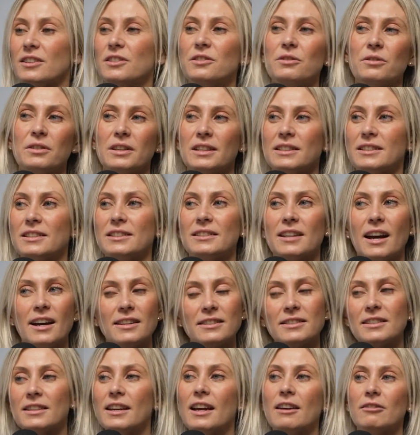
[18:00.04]
to do it, it
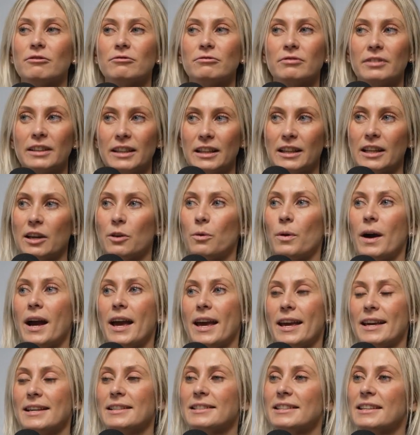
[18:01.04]
starts to get really
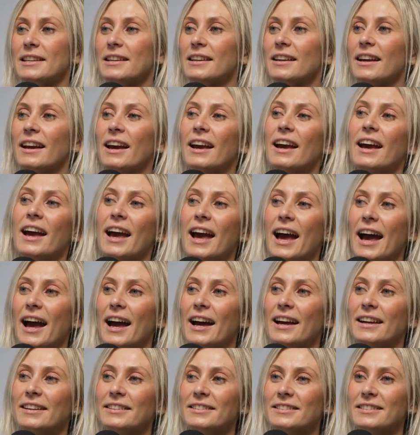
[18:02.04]
quite easy
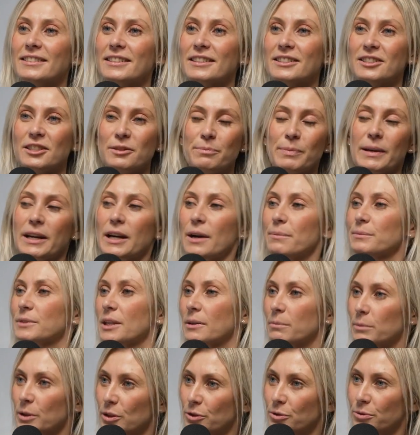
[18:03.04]
and it just becomes
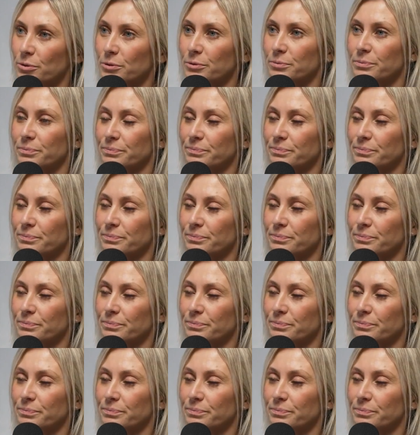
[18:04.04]
habitual.